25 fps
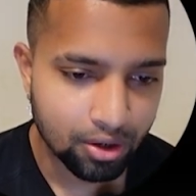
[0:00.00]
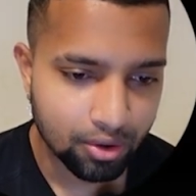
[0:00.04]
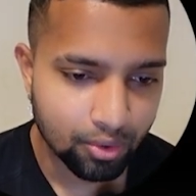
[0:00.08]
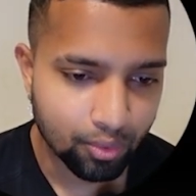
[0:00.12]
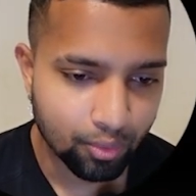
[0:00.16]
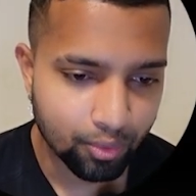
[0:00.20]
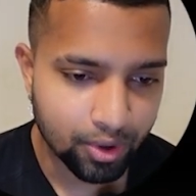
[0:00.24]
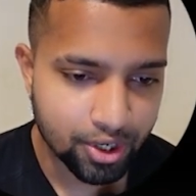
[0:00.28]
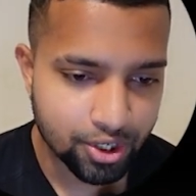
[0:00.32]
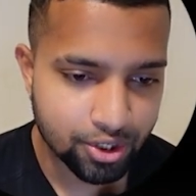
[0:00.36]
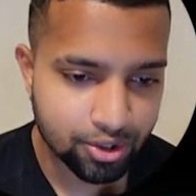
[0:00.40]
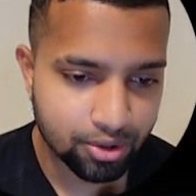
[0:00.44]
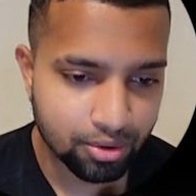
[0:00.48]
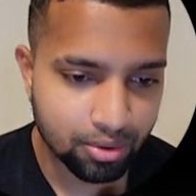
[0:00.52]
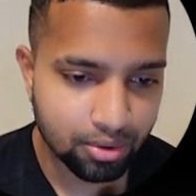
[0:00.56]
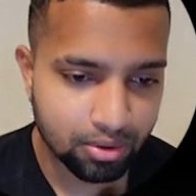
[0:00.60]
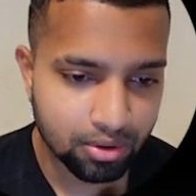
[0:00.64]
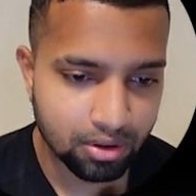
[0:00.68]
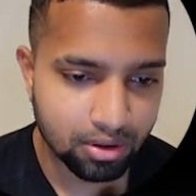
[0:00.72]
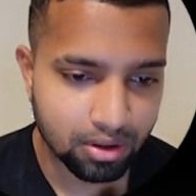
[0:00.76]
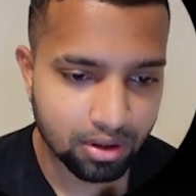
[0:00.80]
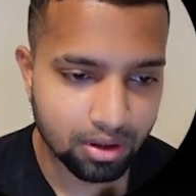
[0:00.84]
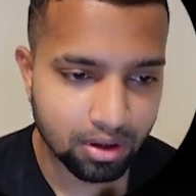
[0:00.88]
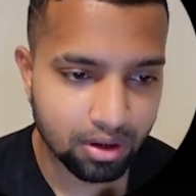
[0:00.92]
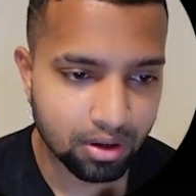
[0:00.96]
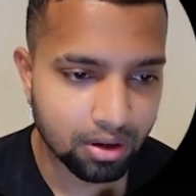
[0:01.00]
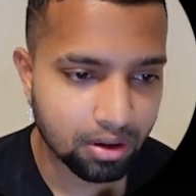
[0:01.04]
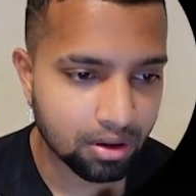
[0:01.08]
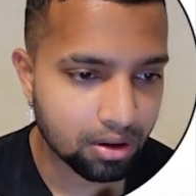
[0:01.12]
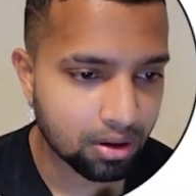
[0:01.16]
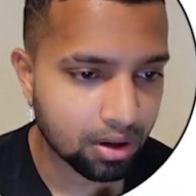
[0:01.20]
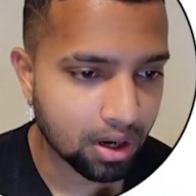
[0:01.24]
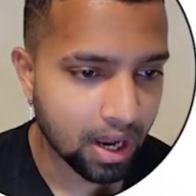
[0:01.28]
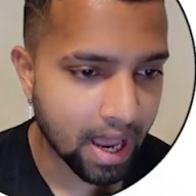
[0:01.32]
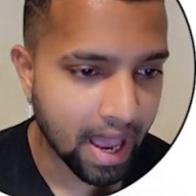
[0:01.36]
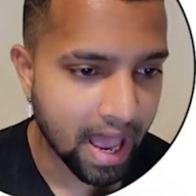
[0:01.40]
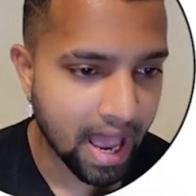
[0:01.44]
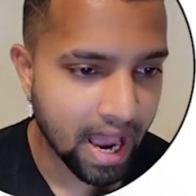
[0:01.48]
We should
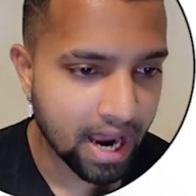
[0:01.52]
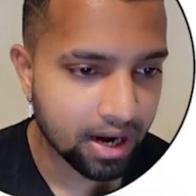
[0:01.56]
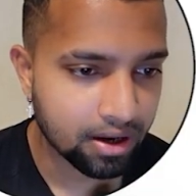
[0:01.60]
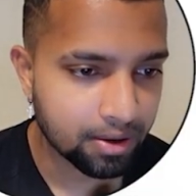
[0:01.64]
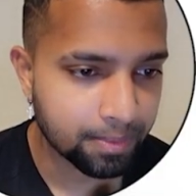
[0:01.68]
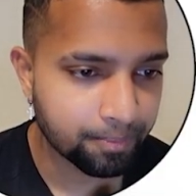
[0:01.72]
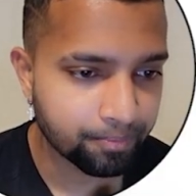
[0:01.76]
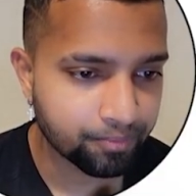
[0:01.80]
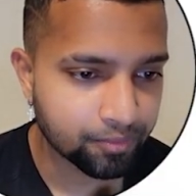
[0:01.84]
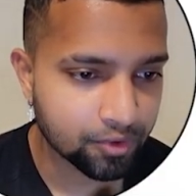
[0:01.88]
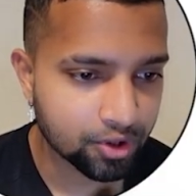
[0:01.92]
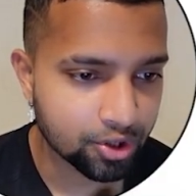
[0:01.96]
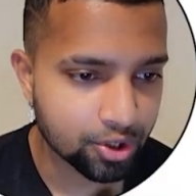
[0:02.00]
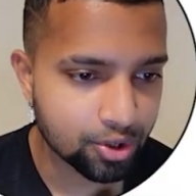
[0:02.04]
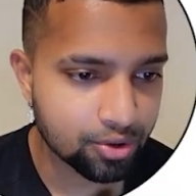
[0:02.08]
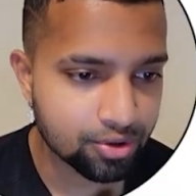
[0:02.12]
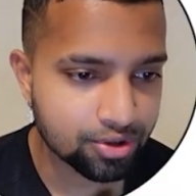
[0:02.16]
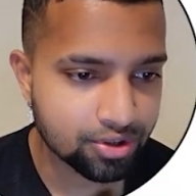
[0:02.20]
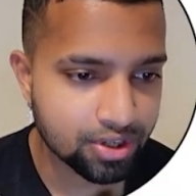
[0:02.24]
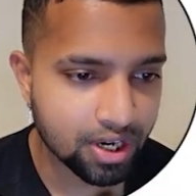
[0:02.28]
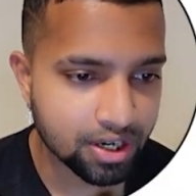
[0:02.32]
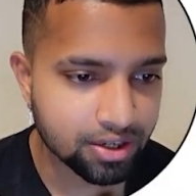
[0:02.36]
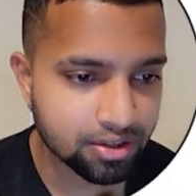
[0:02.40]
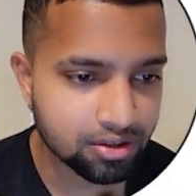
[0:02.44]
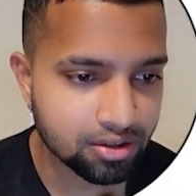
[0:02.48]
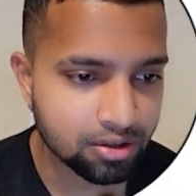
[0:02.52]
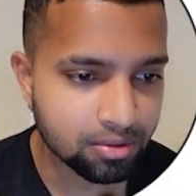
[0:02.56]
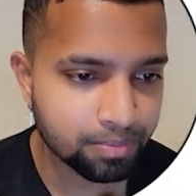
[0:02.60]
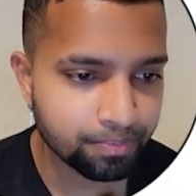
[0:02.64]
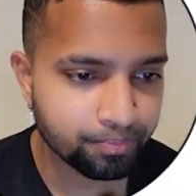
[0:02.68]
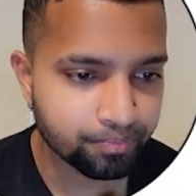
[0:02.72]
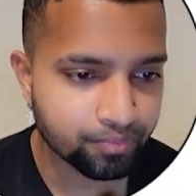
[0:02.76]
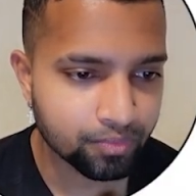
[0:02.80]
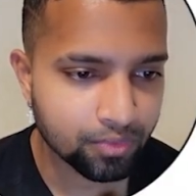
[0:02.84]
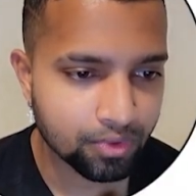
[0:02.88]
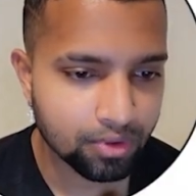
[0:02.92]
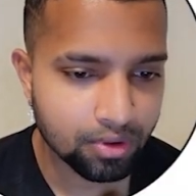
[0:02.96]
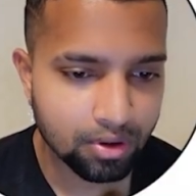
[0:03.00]
add new section,
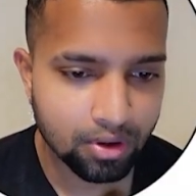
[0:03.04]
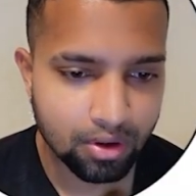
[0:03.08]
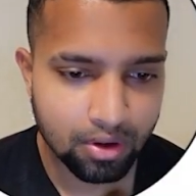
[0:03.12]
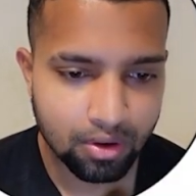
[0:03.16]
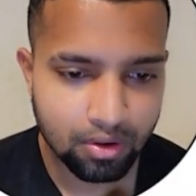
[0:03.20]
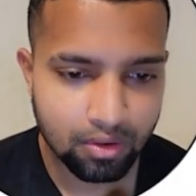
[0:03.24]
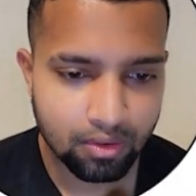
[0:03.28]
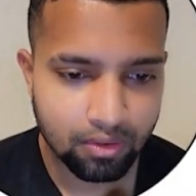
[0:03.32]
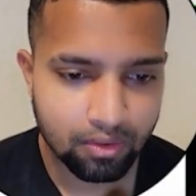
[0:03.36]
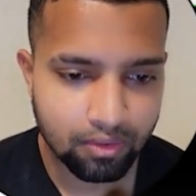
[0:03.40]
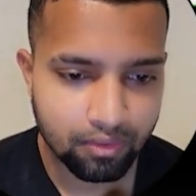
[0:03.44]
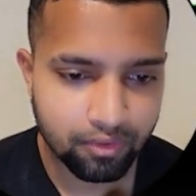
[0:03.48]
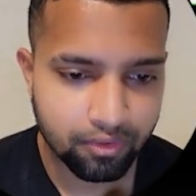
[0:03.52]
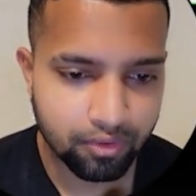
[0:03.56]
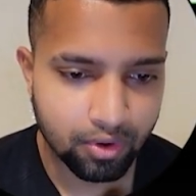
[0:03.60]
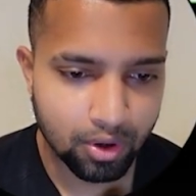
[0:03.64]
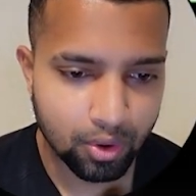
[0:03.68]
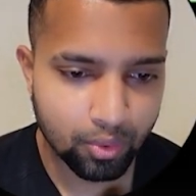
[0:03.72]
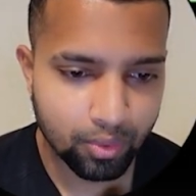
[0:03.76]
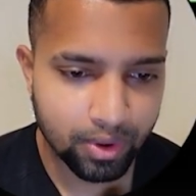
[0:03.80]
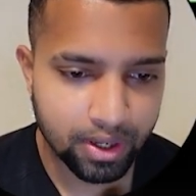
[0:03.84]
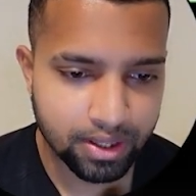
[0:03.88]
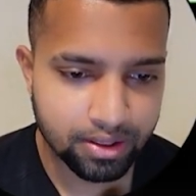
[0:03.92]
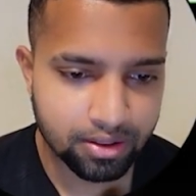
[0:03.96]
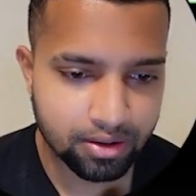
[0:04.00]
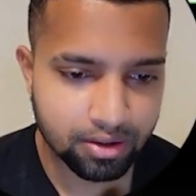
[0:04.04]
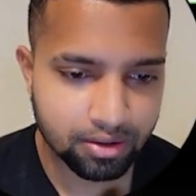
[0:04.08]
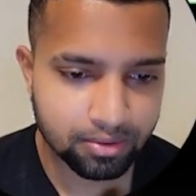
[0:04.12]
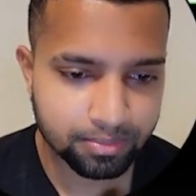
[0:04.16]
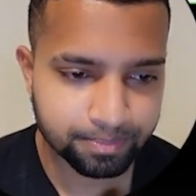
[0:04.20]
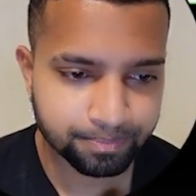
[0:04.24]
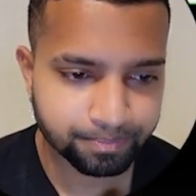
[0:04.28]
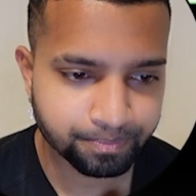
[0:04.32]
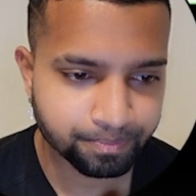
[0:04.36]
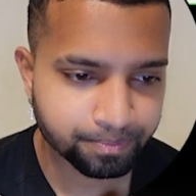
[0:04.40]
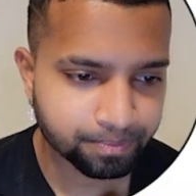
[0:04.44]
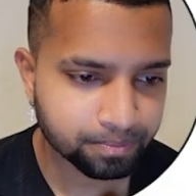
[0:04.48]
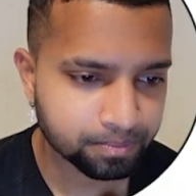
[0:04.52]
full width,
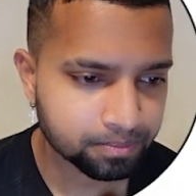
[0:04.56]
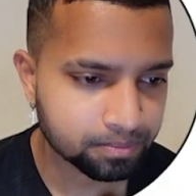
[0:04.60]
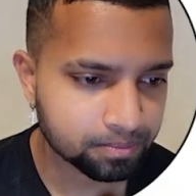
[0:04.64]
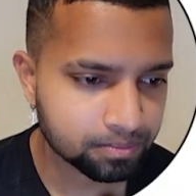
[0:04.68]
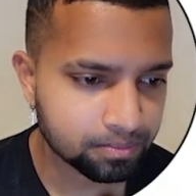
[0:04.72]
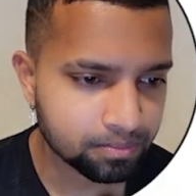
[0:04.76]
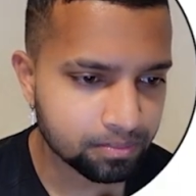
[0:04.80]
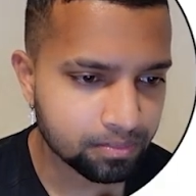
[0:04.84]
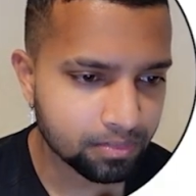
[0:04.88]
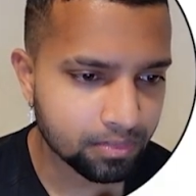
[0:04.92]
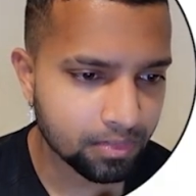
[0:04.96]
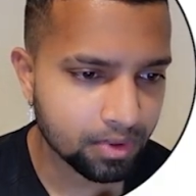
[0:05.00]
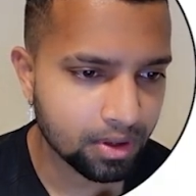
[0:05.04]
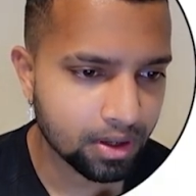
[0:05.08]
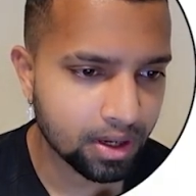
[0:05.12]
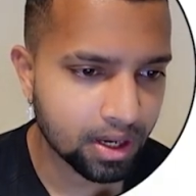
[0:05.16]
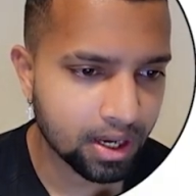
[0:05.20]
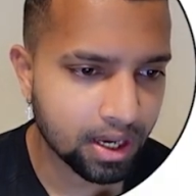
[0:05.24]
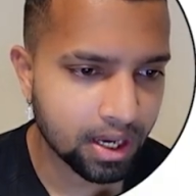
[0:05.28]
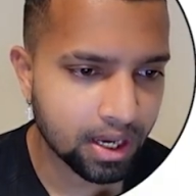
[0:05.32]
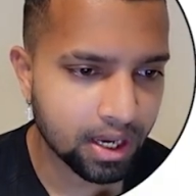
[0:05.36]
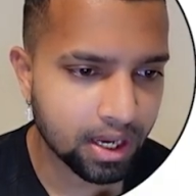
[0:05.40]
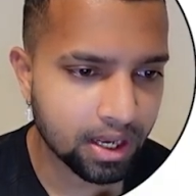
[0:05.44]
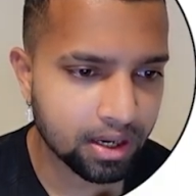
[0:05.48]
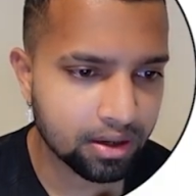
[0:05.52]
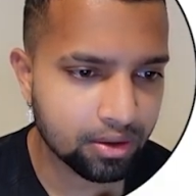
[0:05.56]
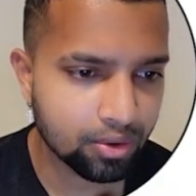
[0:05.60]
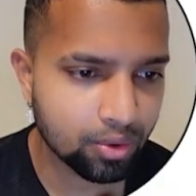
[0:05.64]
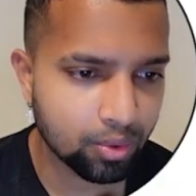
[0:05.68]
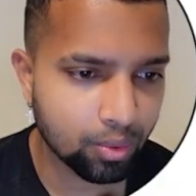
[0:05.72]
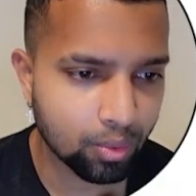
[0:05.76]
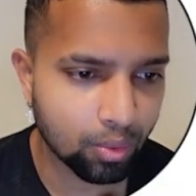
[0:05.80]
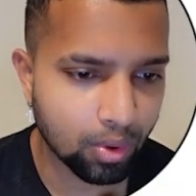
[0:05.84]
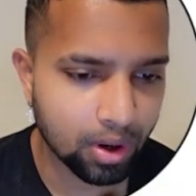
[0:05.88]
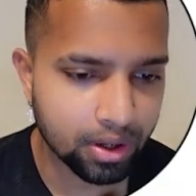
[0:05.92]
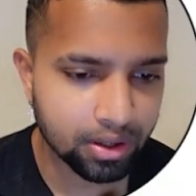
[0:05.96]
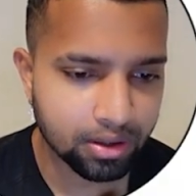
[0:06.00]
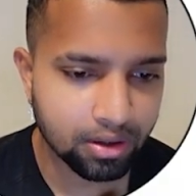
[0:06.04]
and
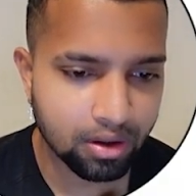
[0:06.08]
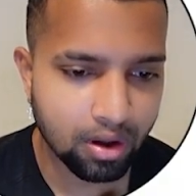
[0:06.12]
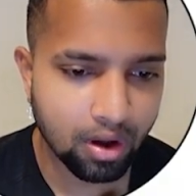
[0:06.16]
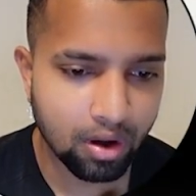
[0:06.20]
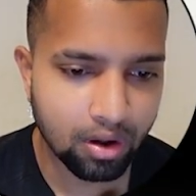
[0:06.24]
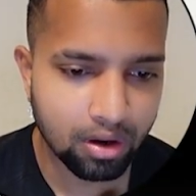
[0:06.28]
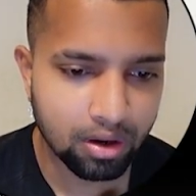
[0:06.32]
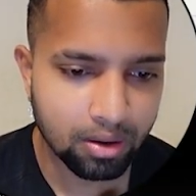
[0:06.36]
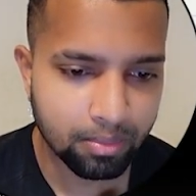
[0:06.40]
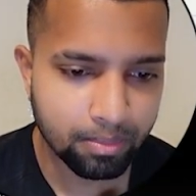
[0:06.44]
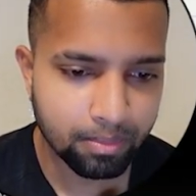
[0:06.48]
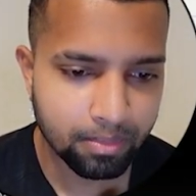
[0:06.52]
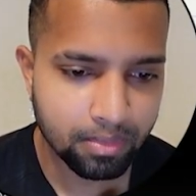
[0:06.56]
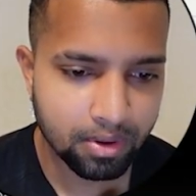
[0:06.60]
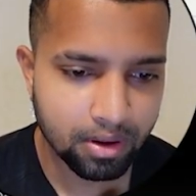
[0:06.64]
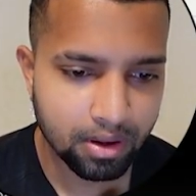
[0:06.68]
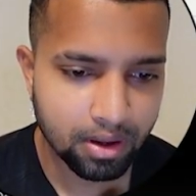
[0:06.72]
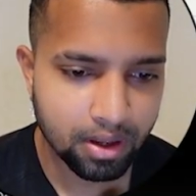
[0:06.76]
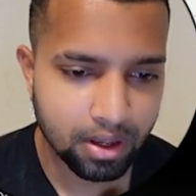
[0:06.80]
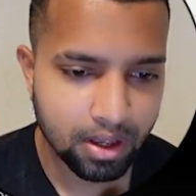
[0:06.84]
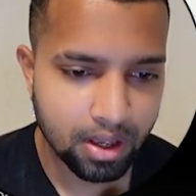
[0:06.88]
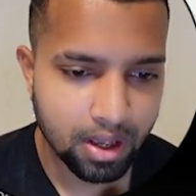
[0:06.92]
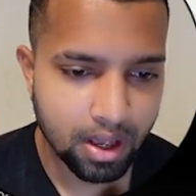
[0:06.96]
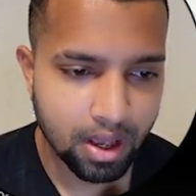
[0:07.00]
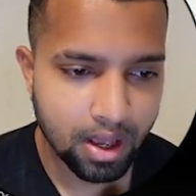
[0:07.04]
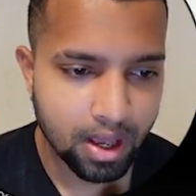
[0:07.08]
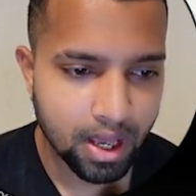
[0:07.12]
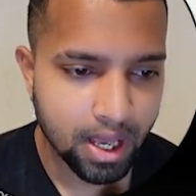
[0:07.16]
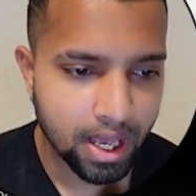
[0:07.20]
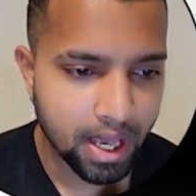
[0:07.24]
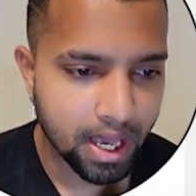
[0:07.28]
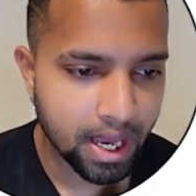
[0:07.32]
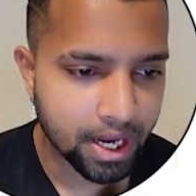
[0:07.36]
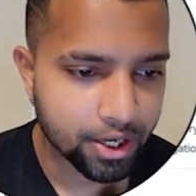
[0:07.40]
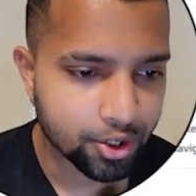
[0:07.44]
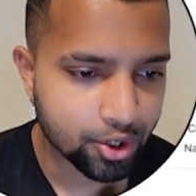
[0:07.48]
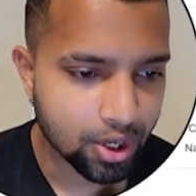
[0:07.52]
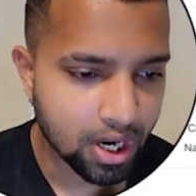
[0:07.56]
one column,
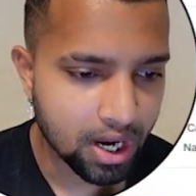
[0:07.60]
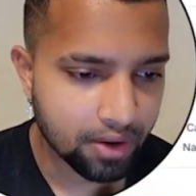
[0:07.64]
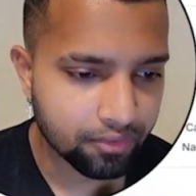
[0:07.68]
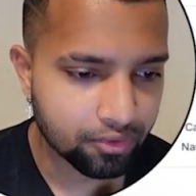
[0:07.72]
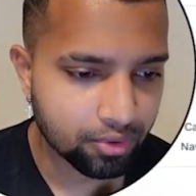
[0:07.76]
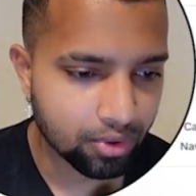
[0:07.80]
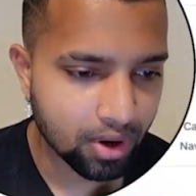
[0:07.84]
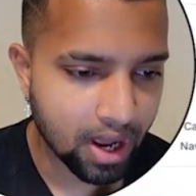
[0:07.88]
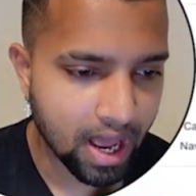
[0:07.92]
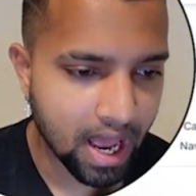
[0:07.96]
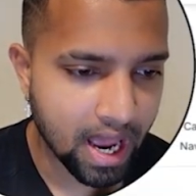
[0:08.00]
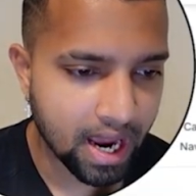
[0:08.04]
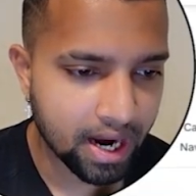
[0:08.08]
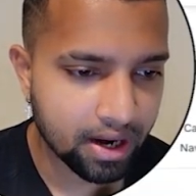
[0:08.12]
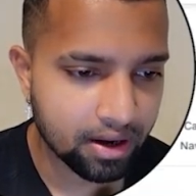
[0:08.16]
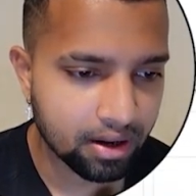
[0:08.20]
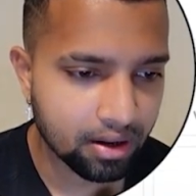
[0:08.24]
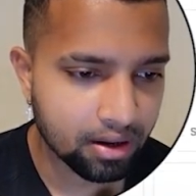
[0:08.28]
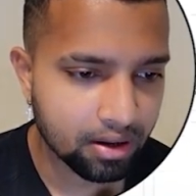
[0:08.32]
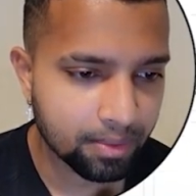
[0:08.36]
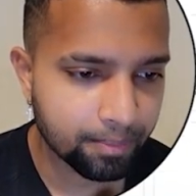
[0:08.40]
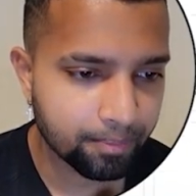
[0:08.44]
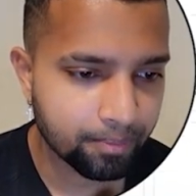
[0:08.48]
and you have to add